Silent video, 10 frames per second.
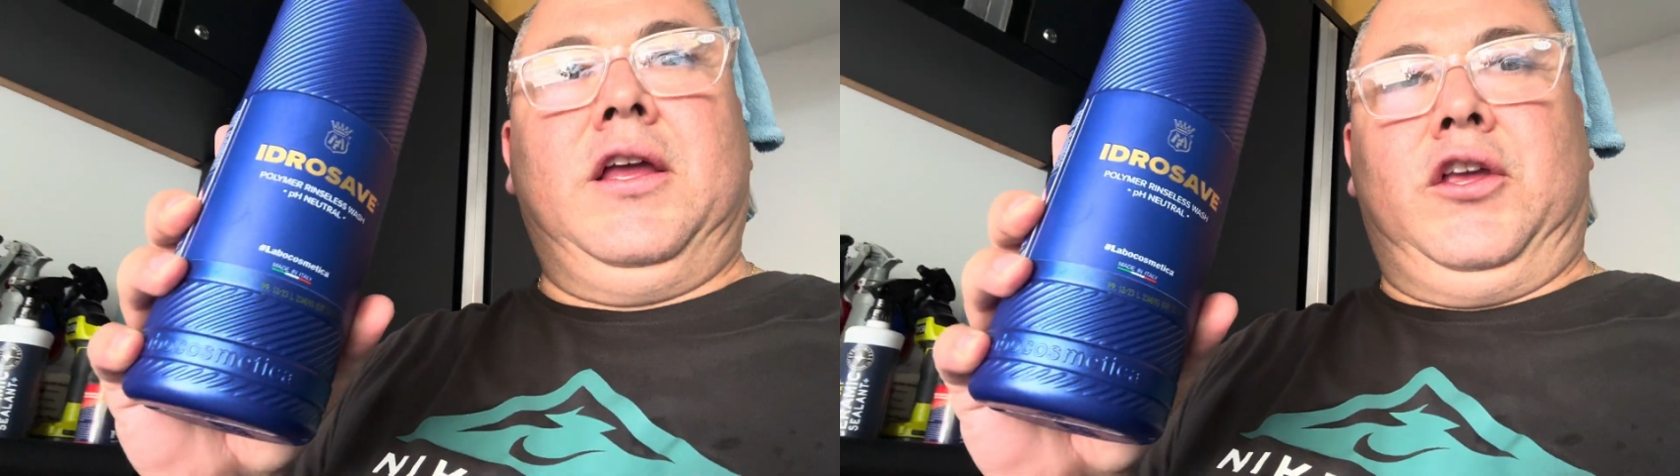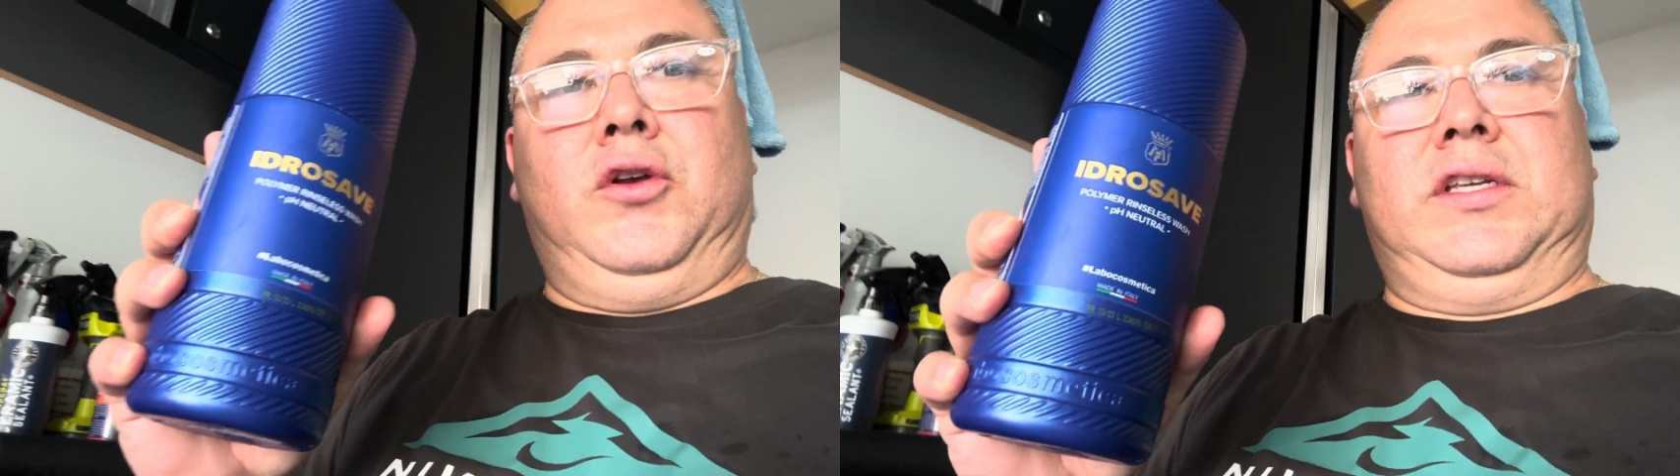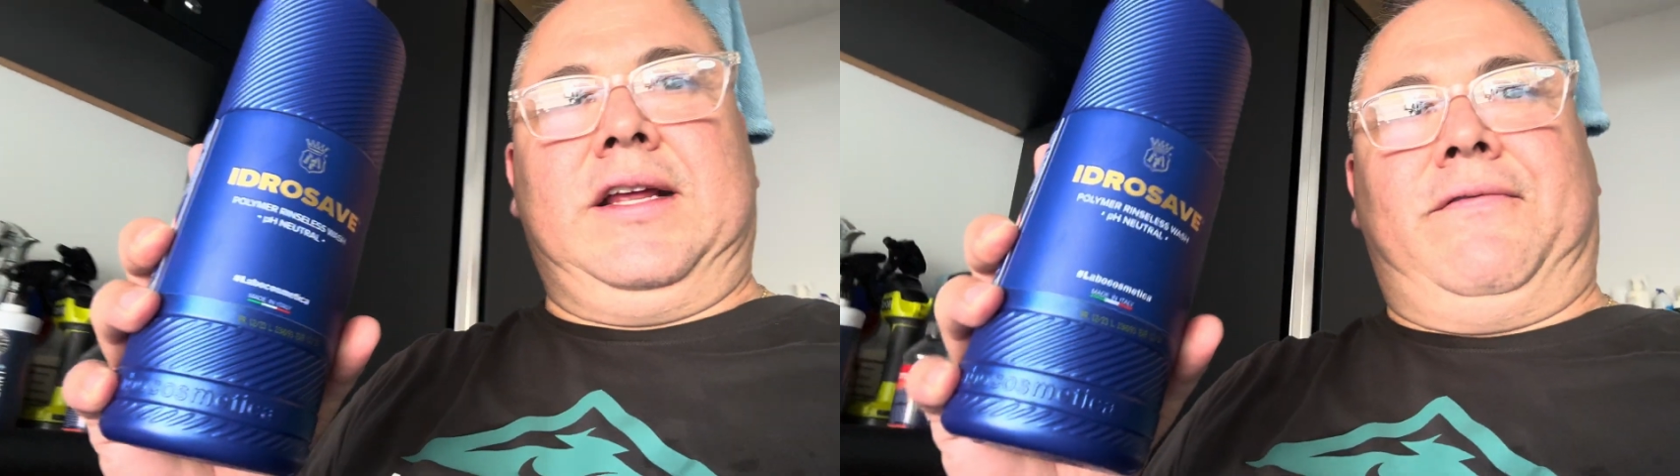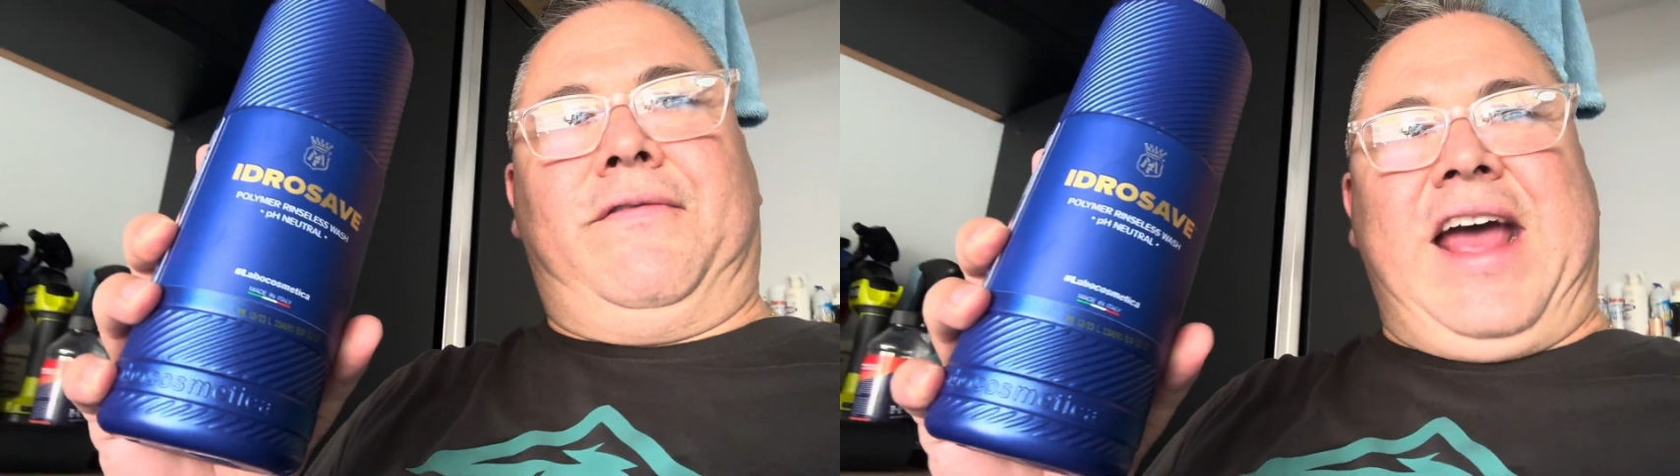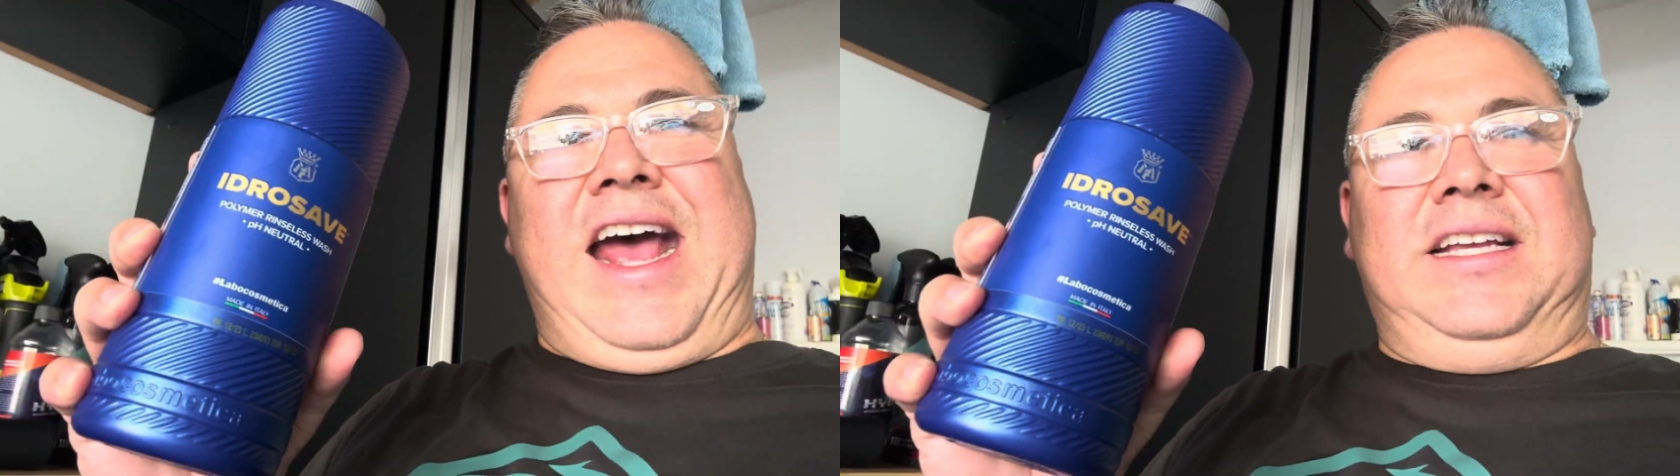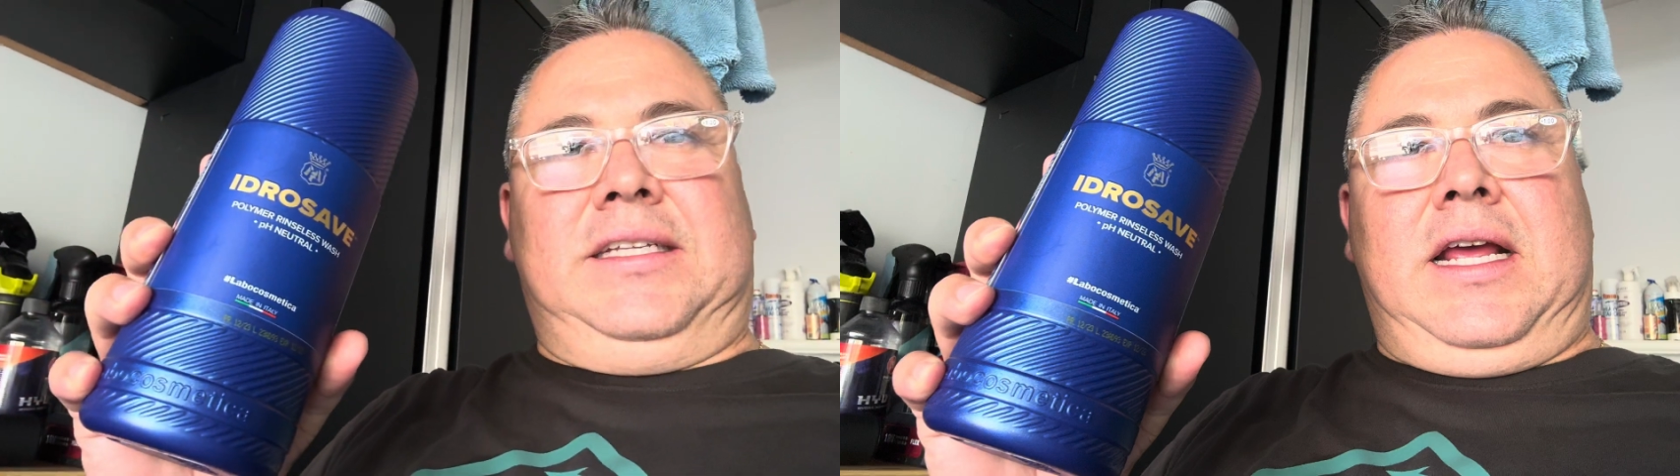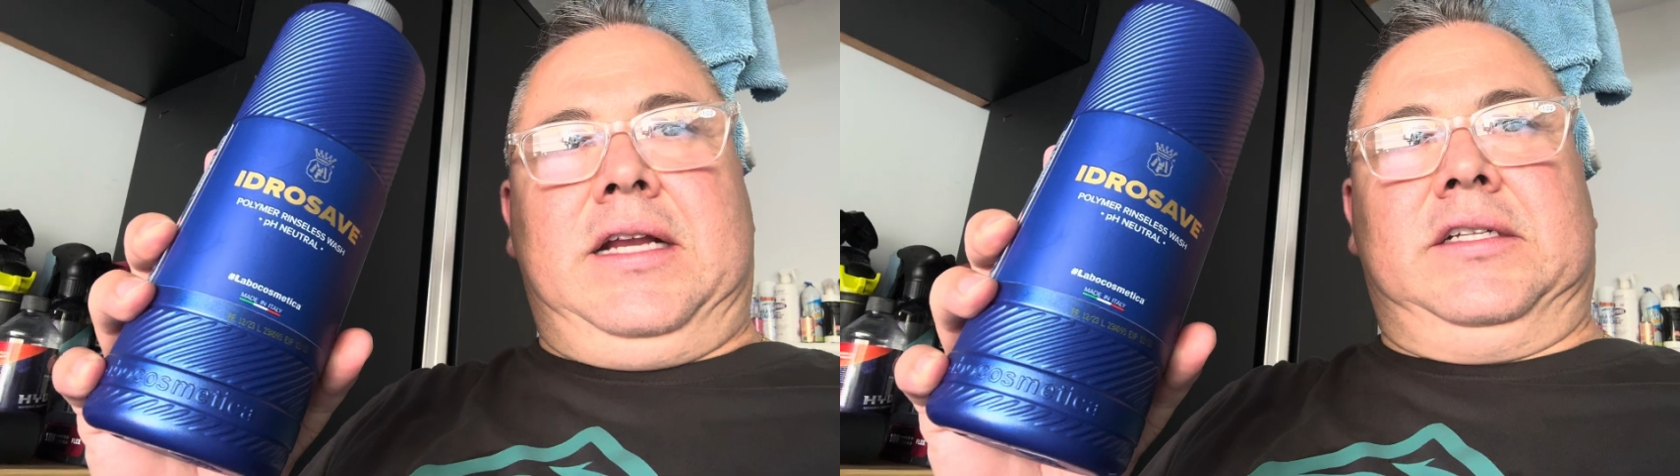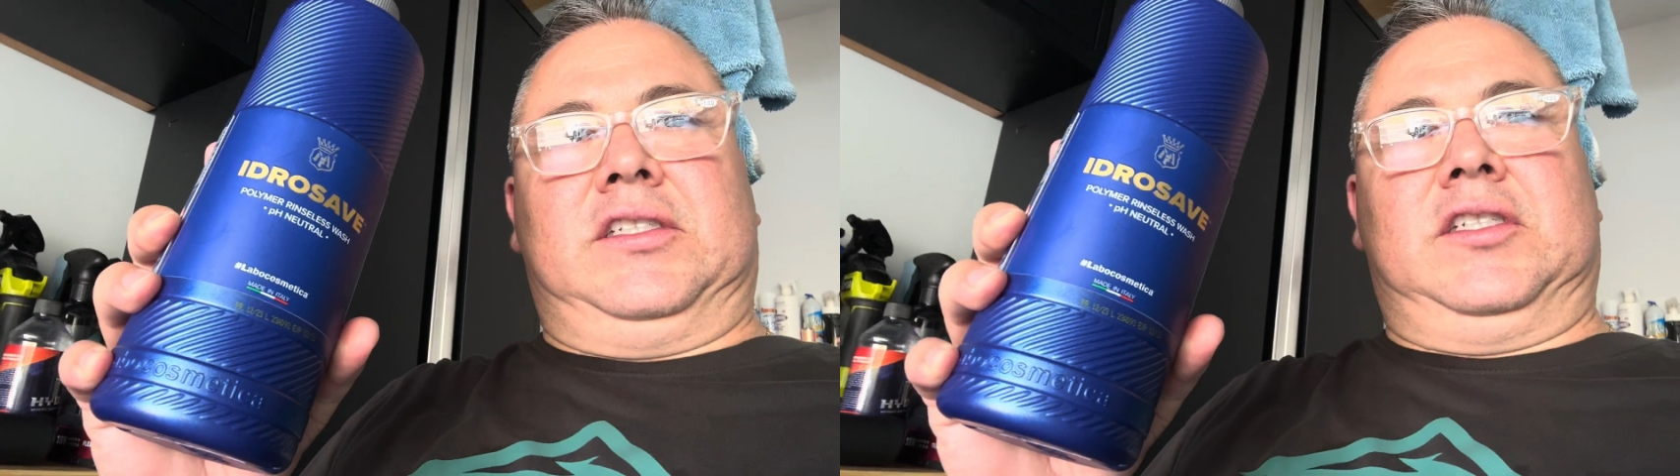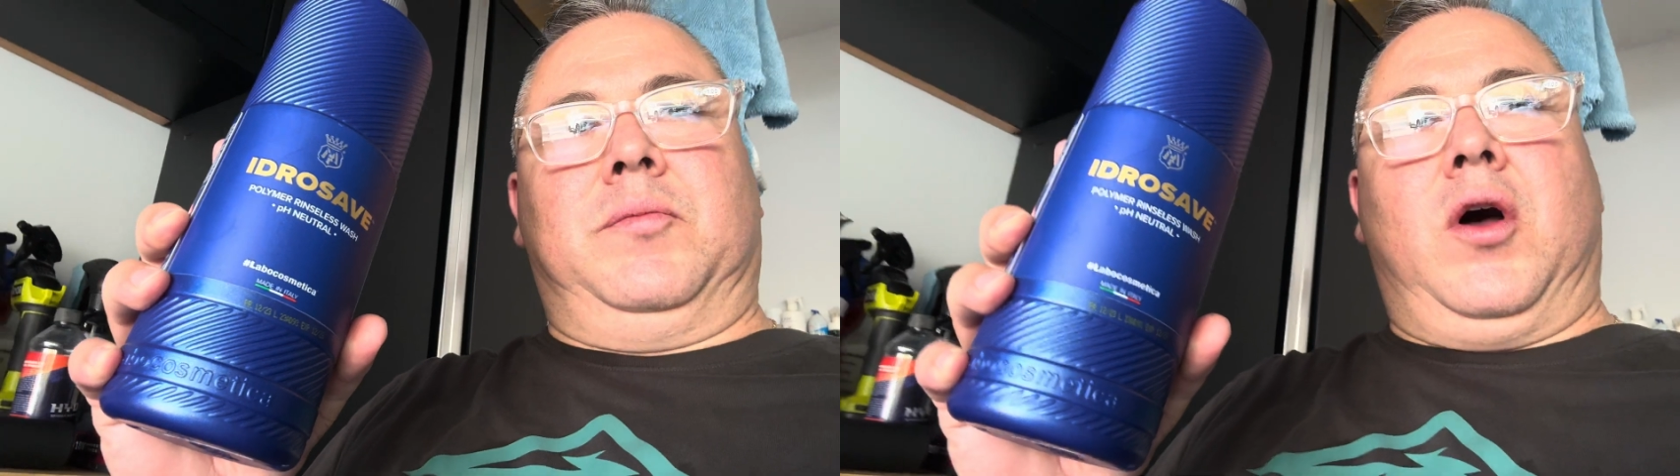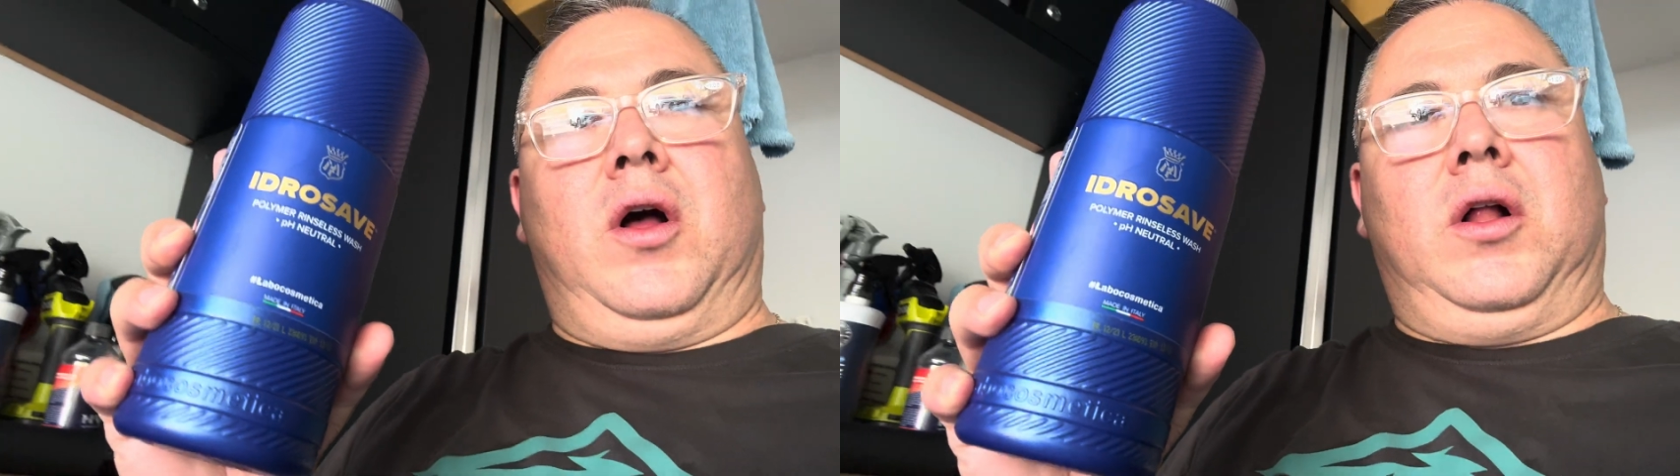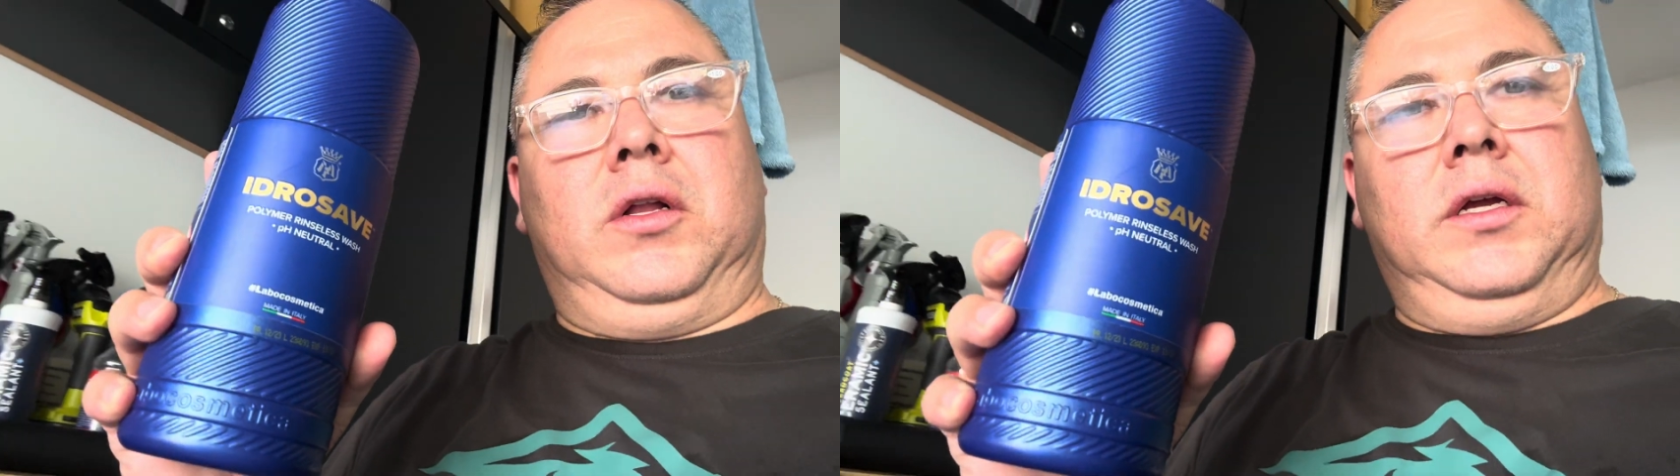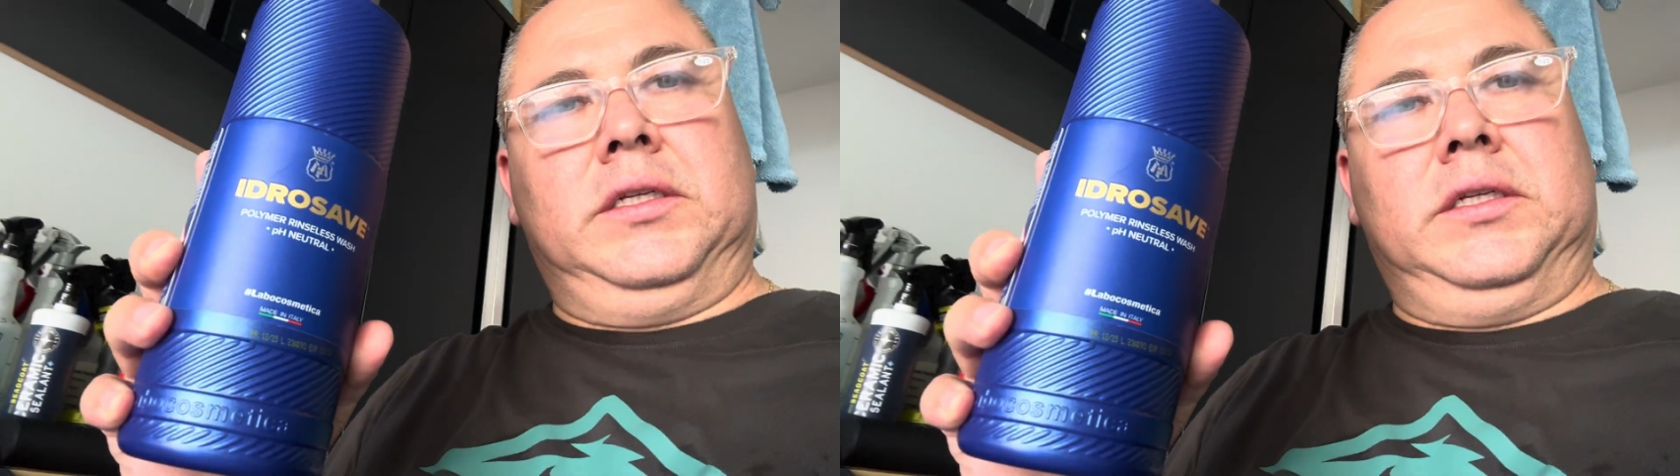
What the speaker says: Use it fast and in small